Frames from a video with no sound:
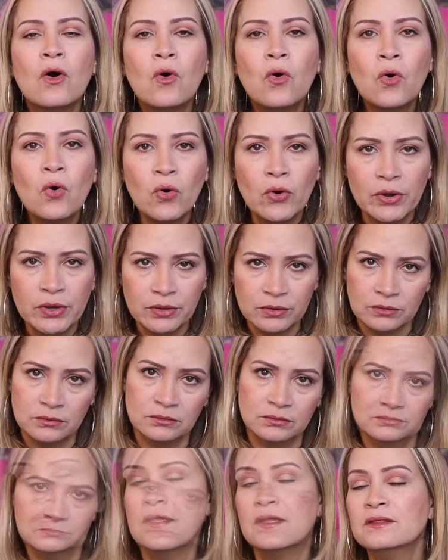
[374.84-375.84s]
oil.
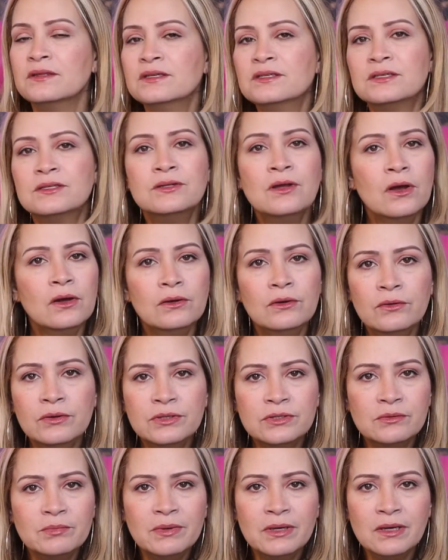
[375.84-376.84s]
This is not
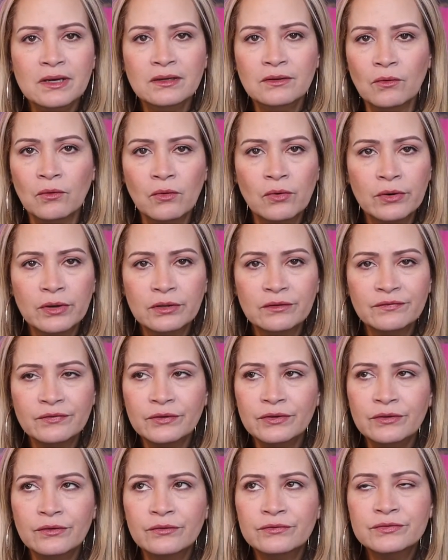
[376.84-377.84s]
going to be an oil for
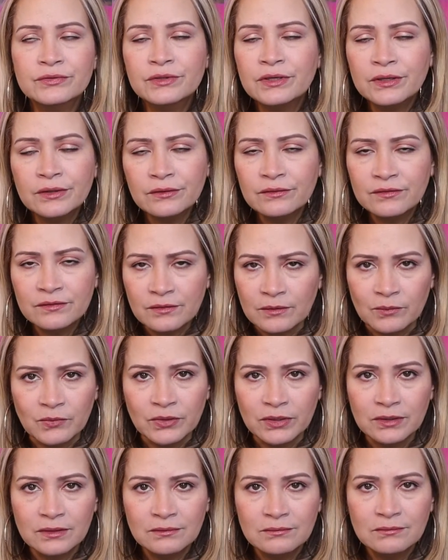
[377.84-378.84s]
you to kill
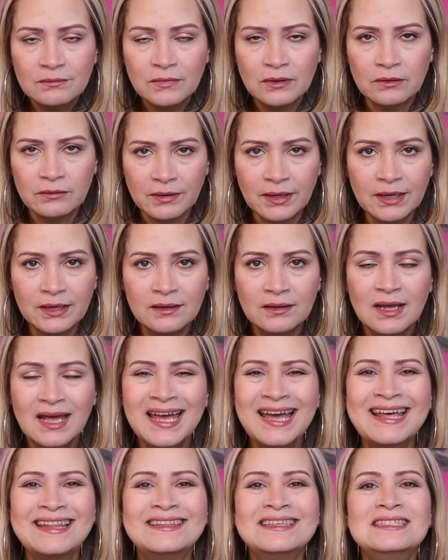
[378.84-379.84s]
someone, all right?
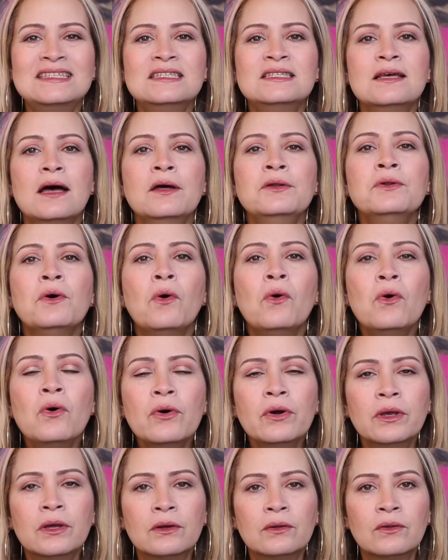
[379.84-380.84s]
This is an
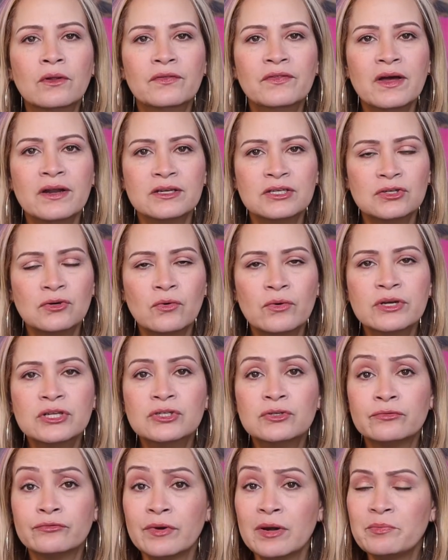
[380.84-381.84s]
oil that is going
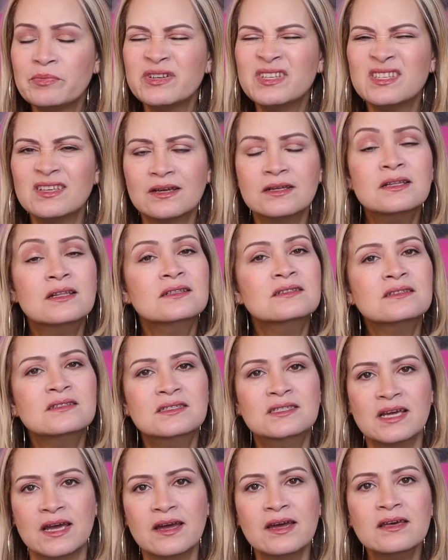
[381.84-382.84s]
to
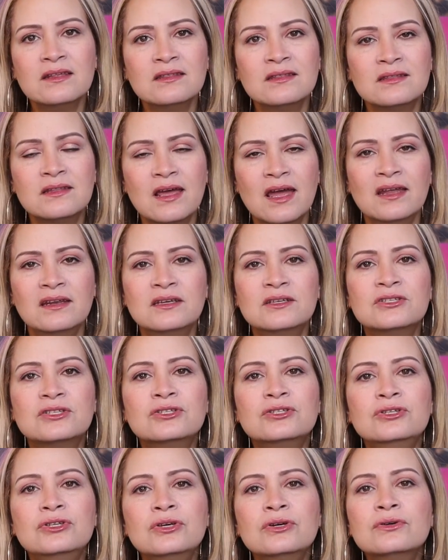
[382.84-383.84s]
represent death and
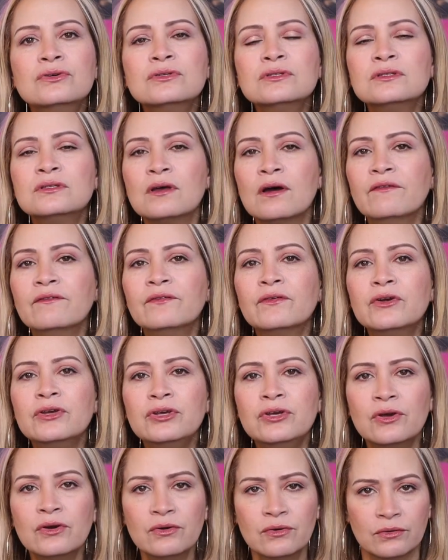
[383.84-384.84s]
its use for
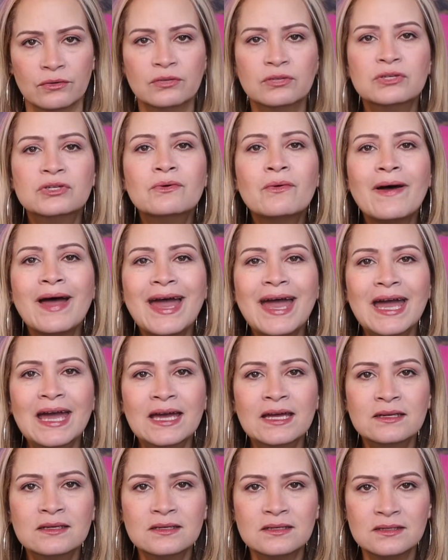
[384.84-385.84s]
you to
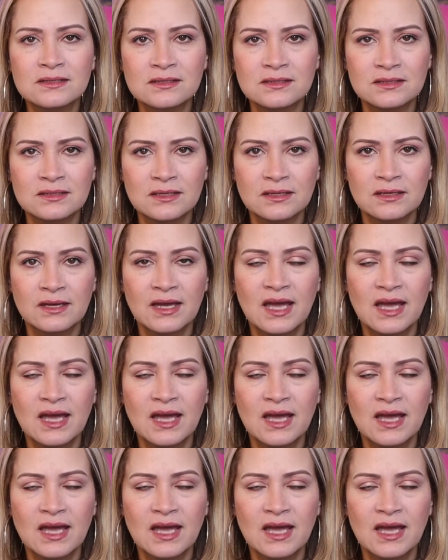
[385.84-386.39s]
end